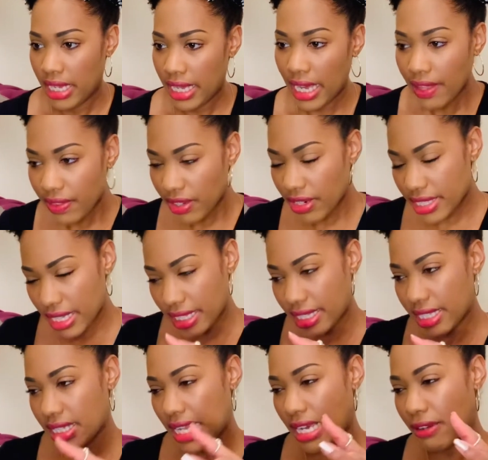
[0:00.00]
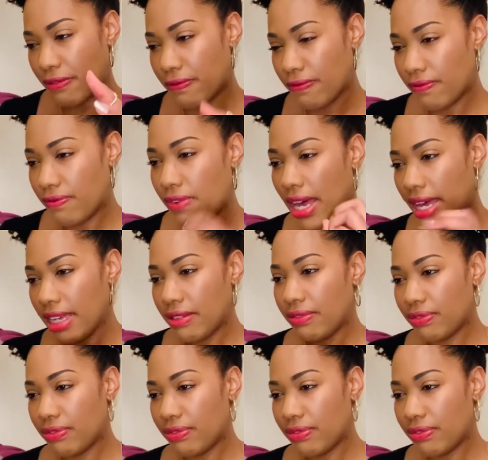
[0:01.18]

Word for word: And there's like this like five